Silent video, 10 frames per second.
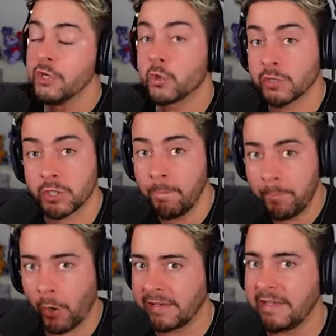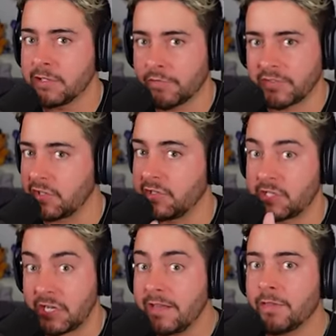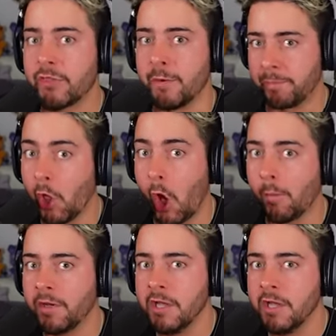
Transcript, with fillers: So at some point, he's obviously seen the Blob,